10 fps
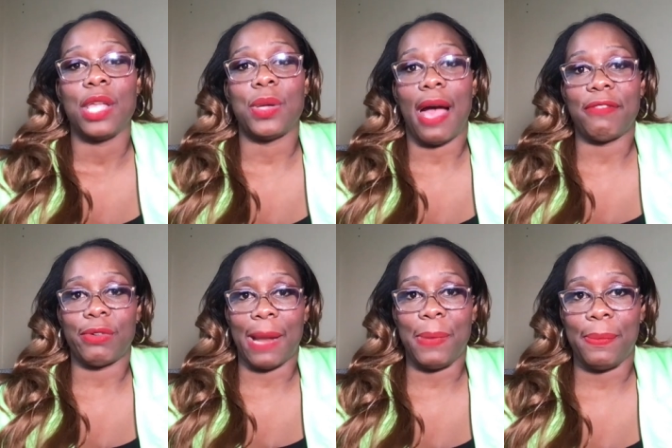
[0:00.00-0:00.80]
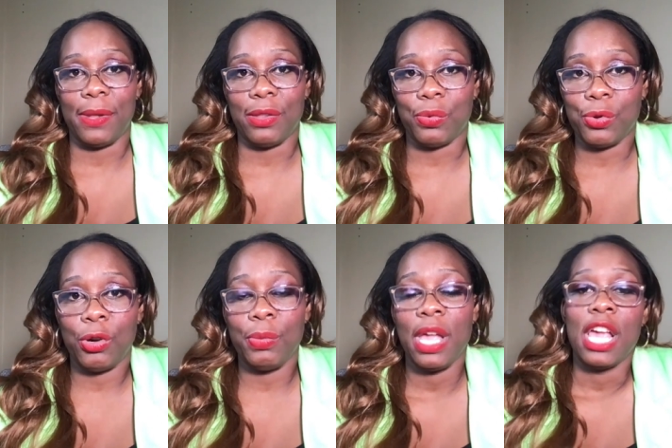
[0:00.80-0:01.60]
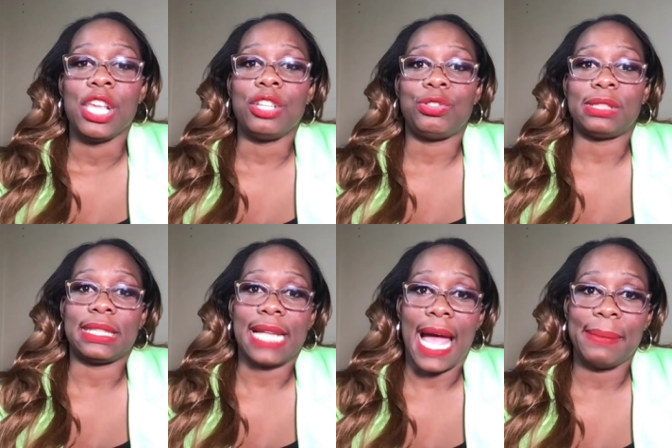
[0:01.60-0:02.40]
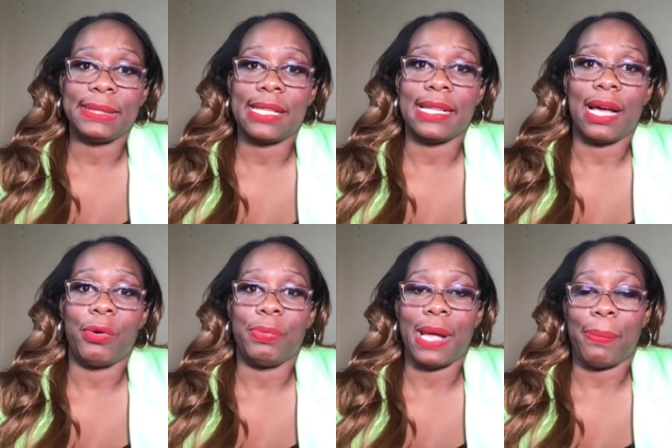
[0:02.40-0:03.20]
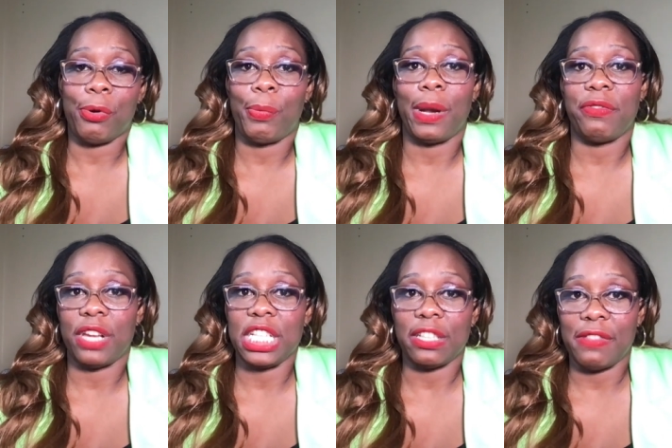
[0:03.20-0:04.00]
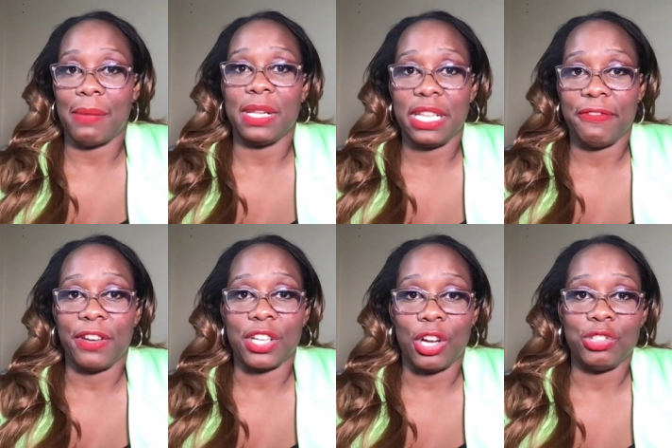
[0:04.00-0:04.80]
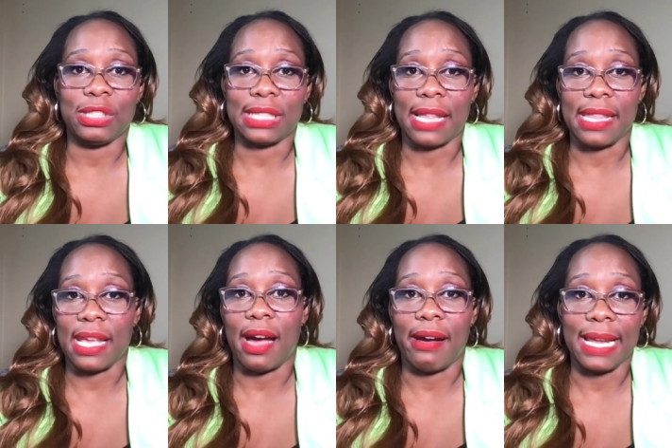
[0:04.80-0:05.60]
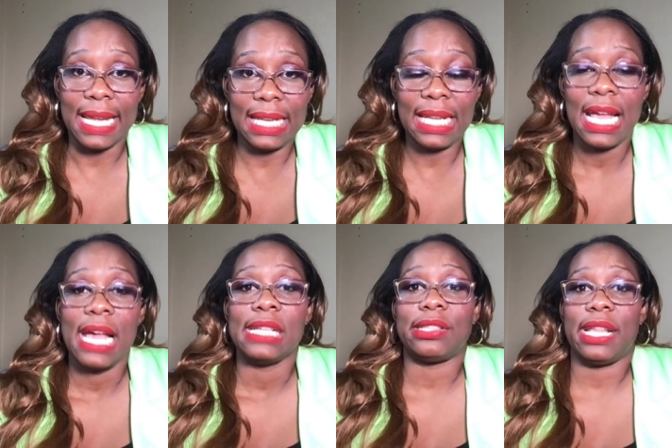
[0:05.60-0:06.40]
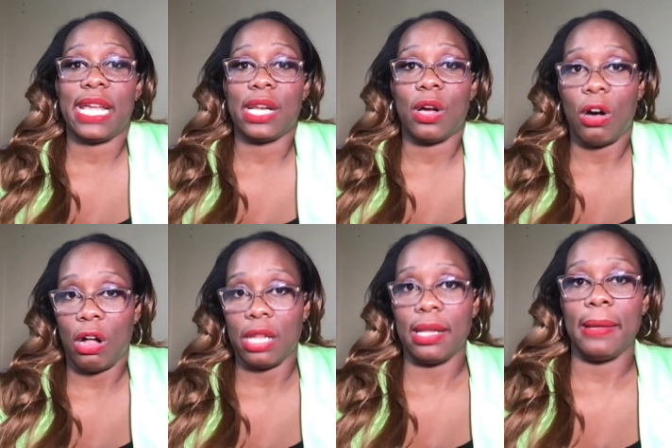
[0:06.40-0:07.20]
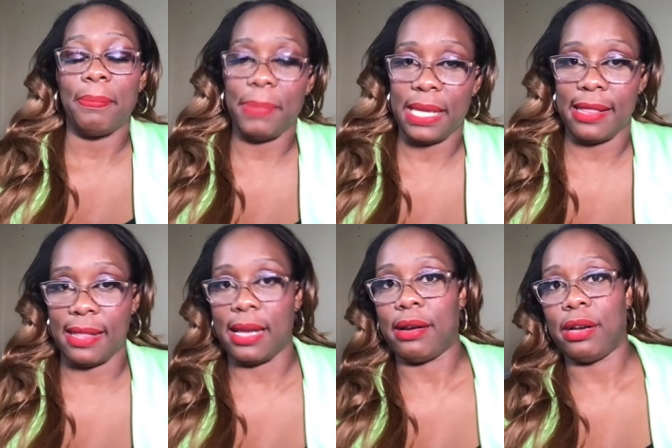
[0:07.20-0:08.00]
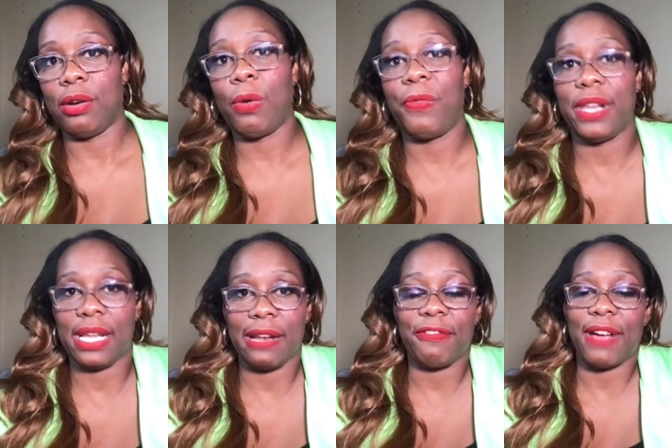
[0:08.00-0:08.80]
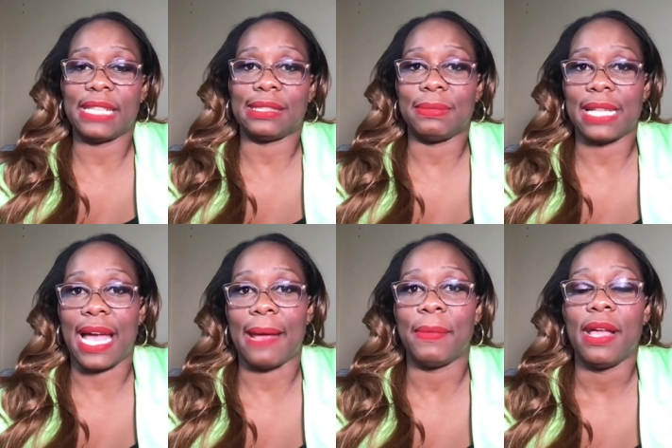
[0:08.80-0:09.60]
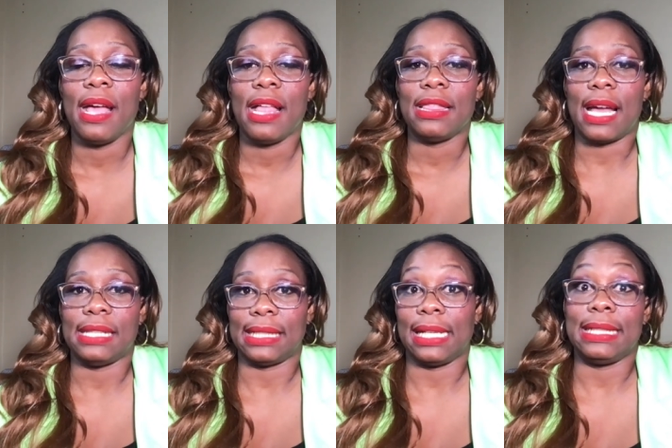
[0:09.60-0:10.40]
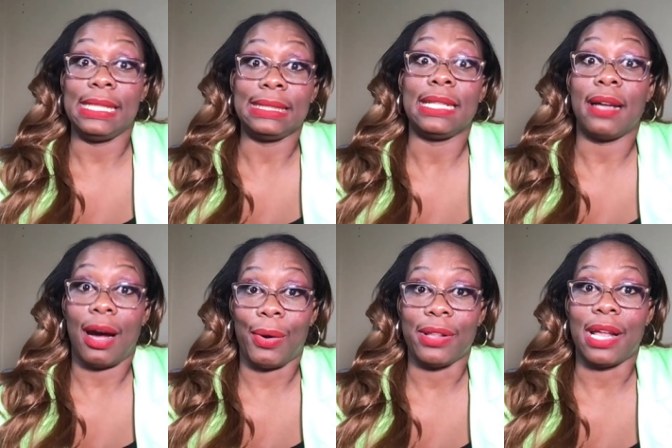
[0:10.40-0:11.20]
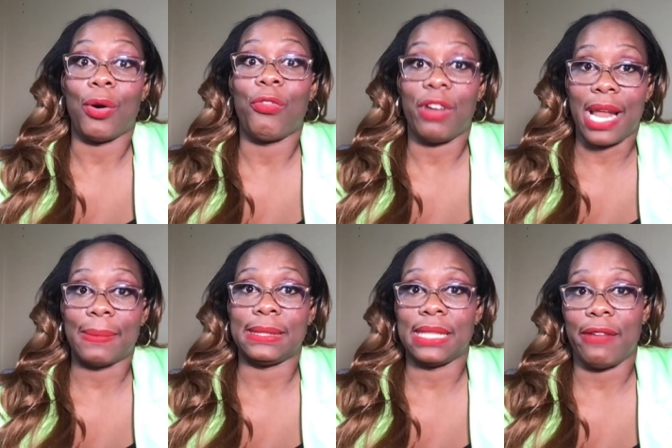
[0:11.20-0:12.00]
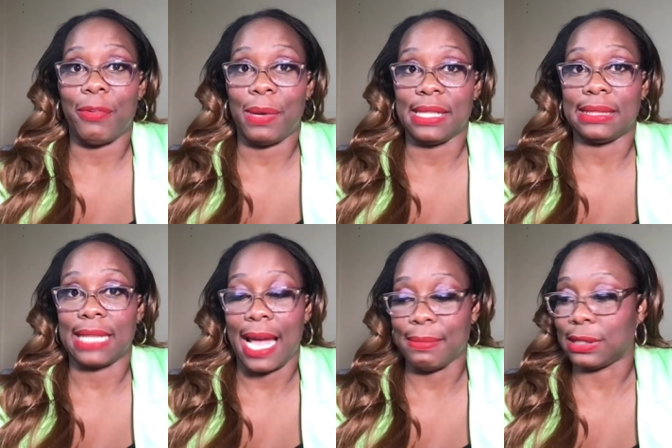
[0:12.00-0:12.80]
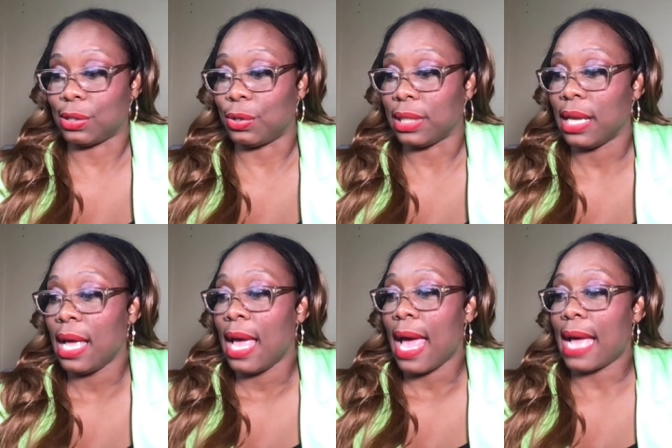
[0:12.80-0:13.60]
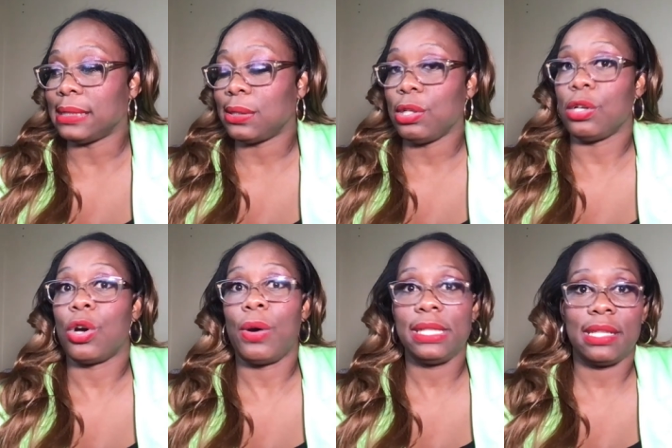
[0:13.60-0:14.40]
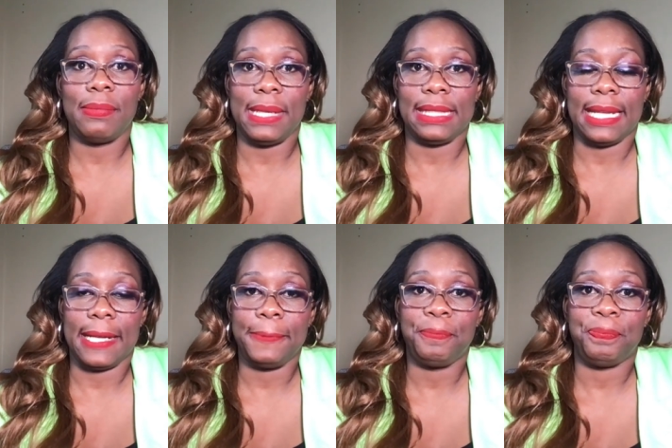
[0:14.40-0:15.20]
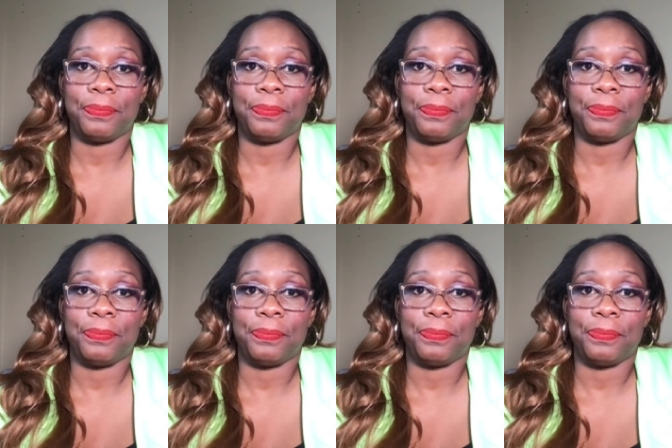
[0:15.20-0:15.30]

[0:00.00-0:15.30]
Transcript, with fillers: You have the right people in the room. You choose a time slot that would be appropriate for each of them in the different countries that they are in so they can all be there. Hopefully you can find some time that is at a decent hour that overlaps in everybody's time zone. And so you go into the meeting